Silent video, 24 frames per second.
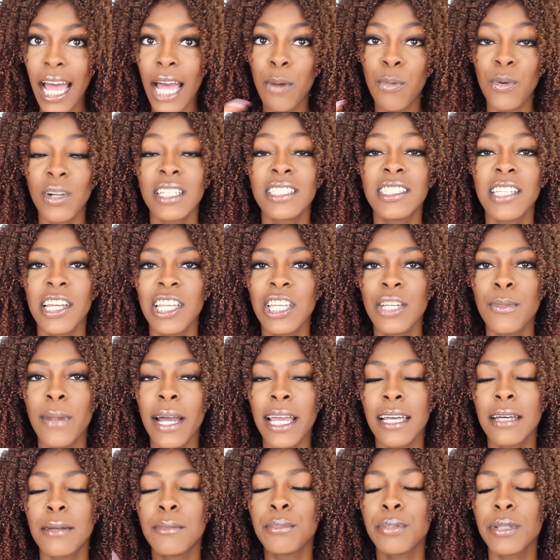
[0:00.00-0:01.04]
I want to tell you my
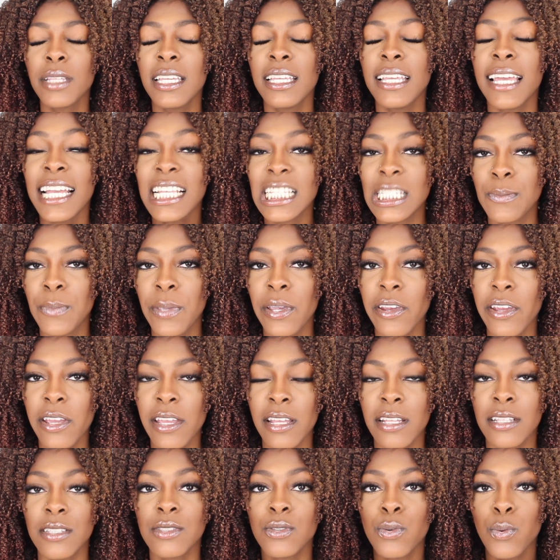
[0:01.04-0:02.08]
complete
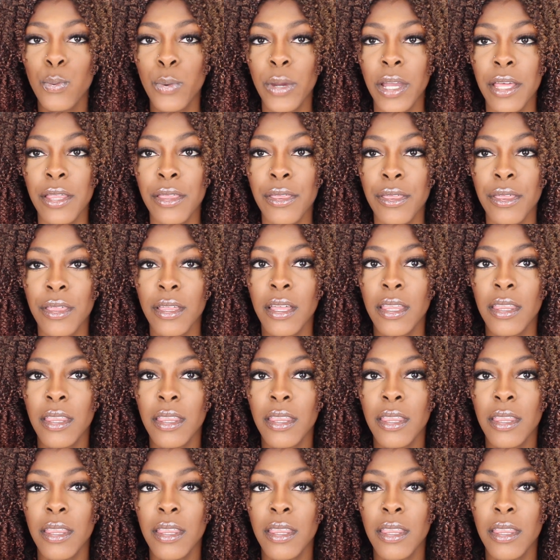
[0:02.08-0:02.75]
experience with